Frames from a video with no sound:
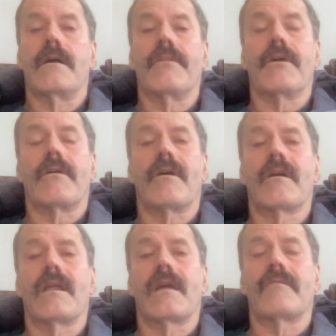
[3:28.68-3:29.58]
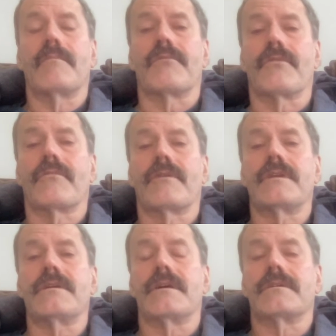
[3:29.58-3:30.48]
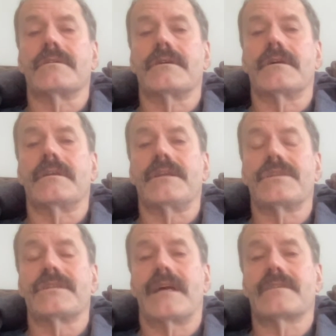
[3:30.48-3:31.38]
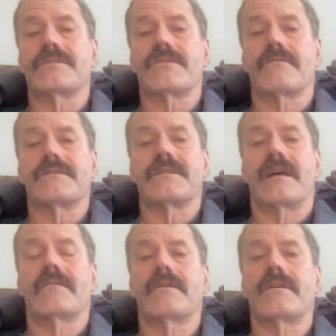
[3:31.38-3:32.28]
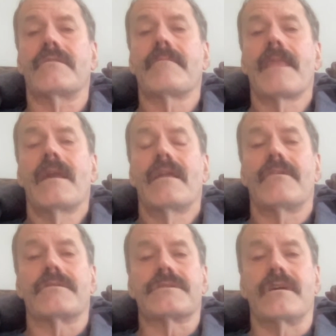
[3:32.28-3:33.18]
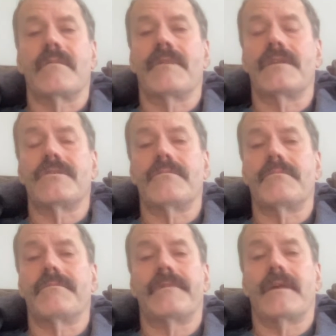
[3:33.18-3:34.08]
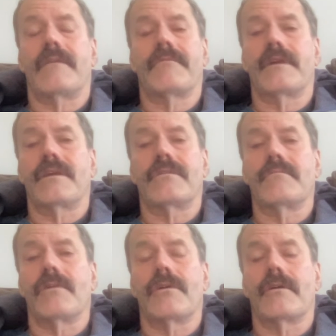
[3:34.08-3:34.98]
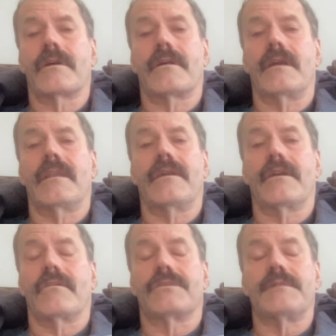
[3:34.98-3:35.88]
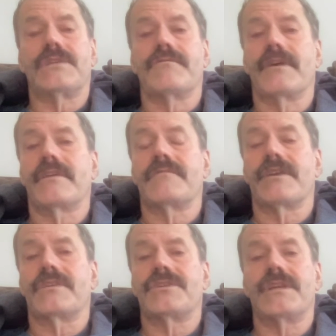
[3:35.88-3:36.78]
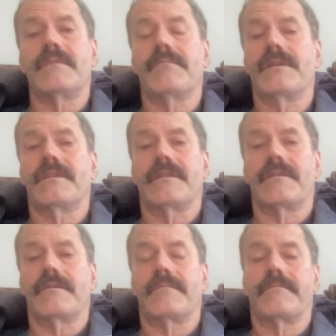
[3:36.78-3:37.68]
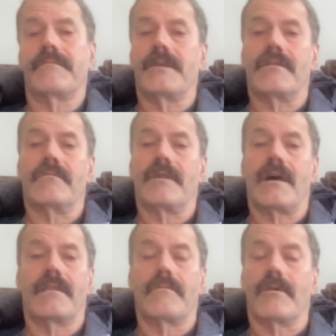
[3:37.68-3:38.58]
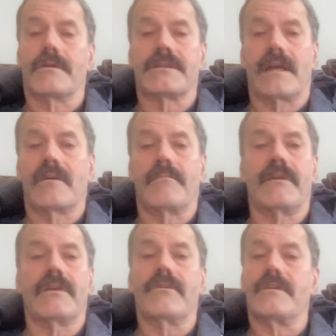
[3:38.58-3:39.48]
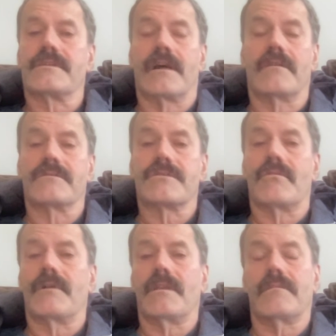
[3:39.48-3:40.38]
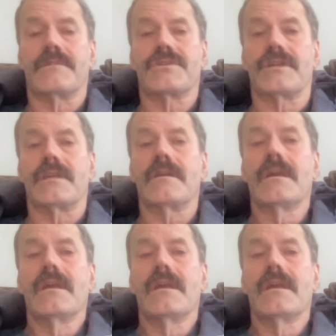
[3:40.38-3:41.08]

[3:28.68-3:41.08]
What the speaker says: There are a lot of embroidery digitizing services out there. There are some that do not very good work, and they're going to be very, very cheap, but they're not, the work's not going to be good. It's not going to sew well on the machine.